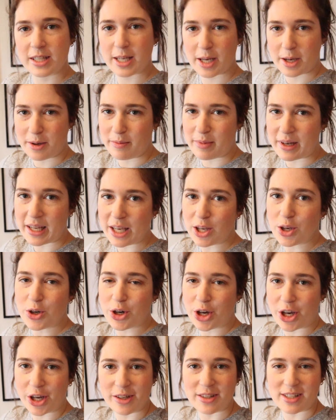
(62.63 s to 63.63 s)
To complete your
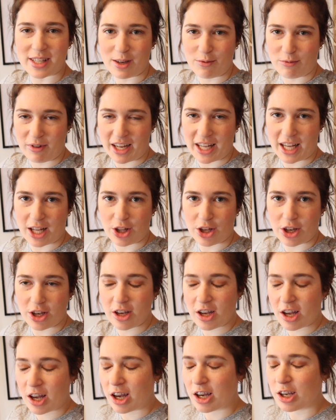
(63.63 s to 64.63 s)
cozy reading
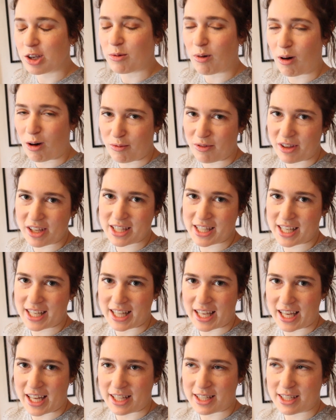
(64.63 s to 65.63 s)
nook, you obviously
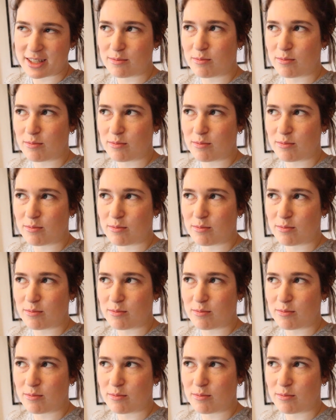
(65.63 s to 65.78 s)
need